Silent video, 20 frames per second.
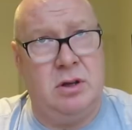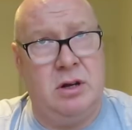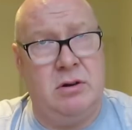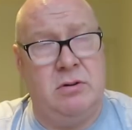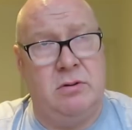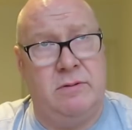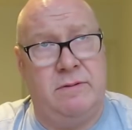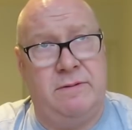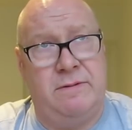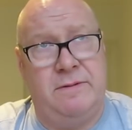
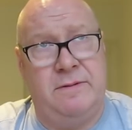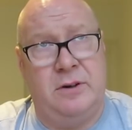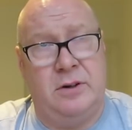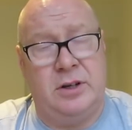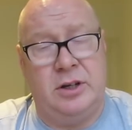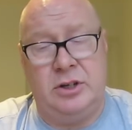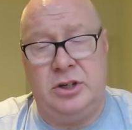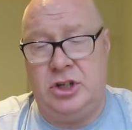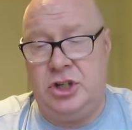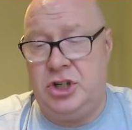They're all
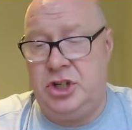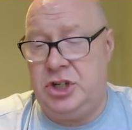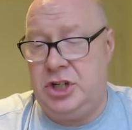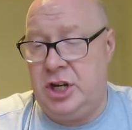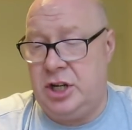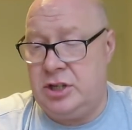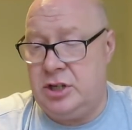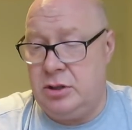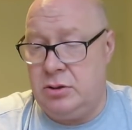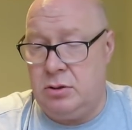fucking
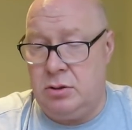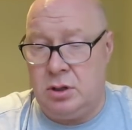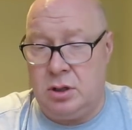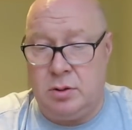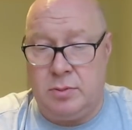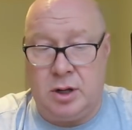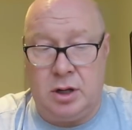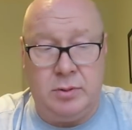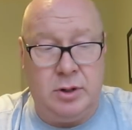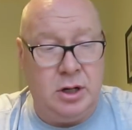shit and all
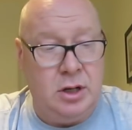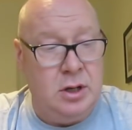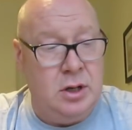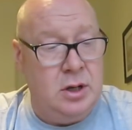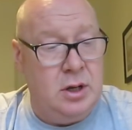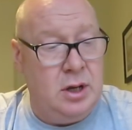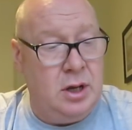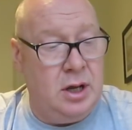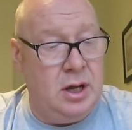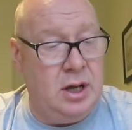at the
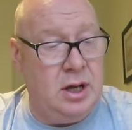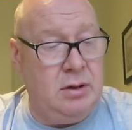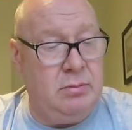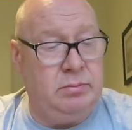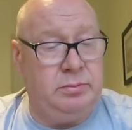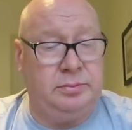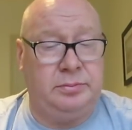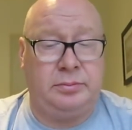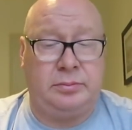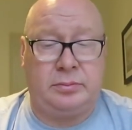
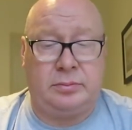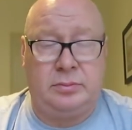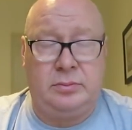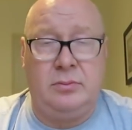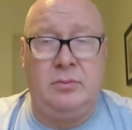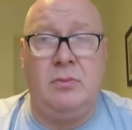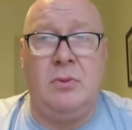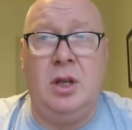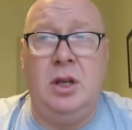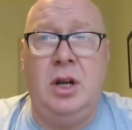moment.
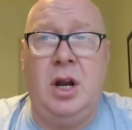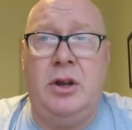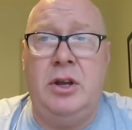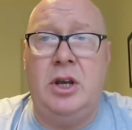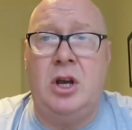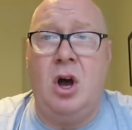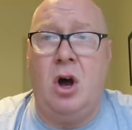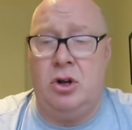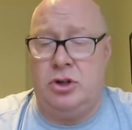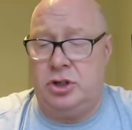You know,
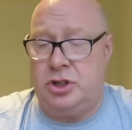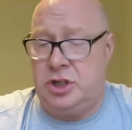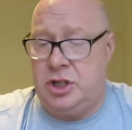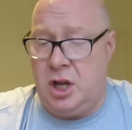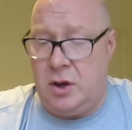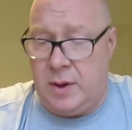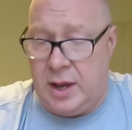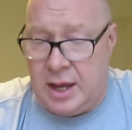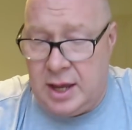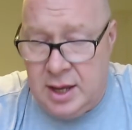you can't just
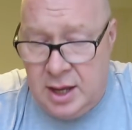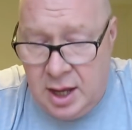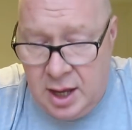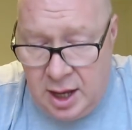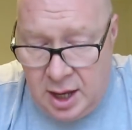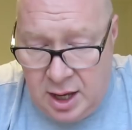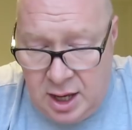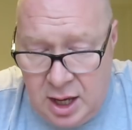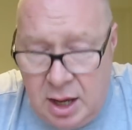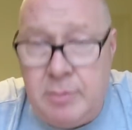do it.
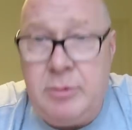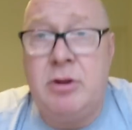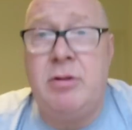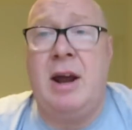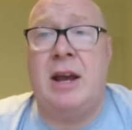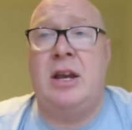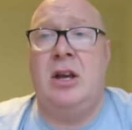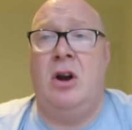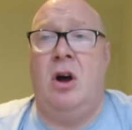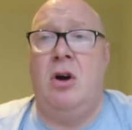
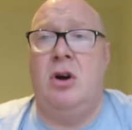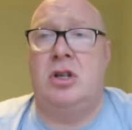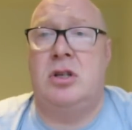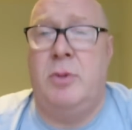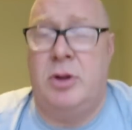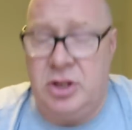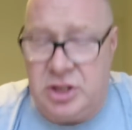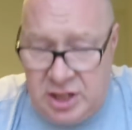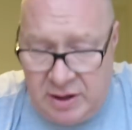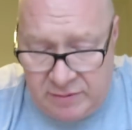Cracking on,
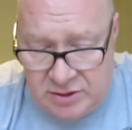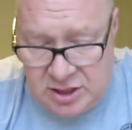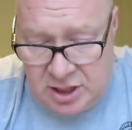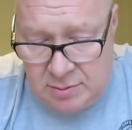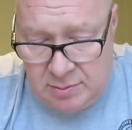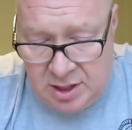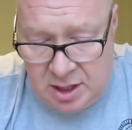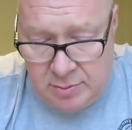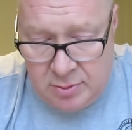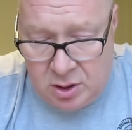so I'm on the
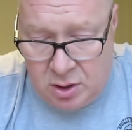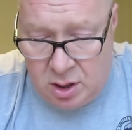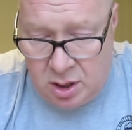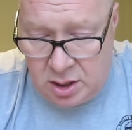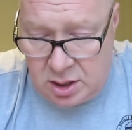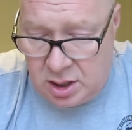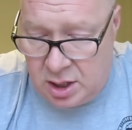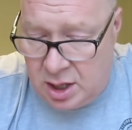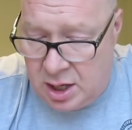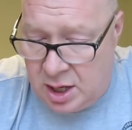17-minute
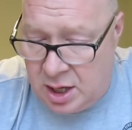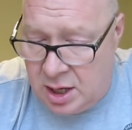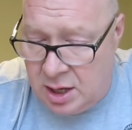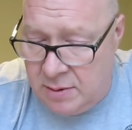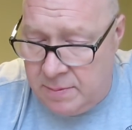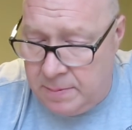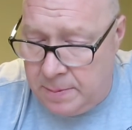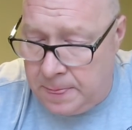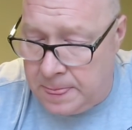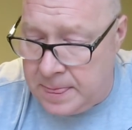mark.
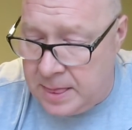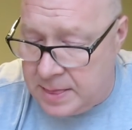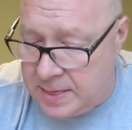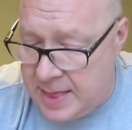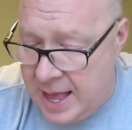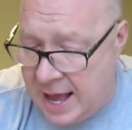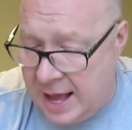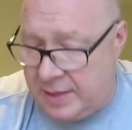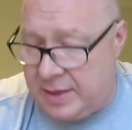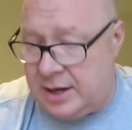
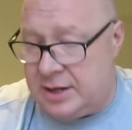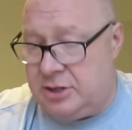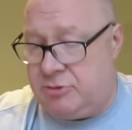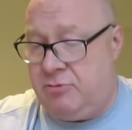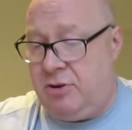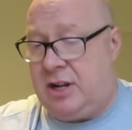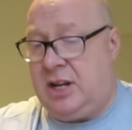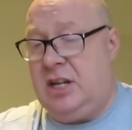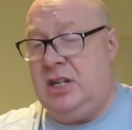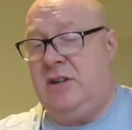Now
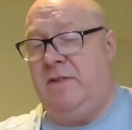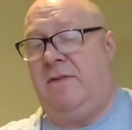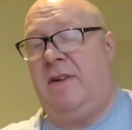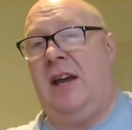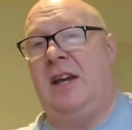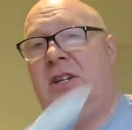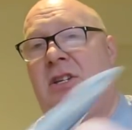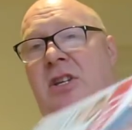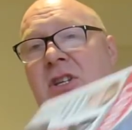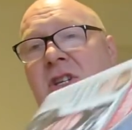then, Ricky Gervais.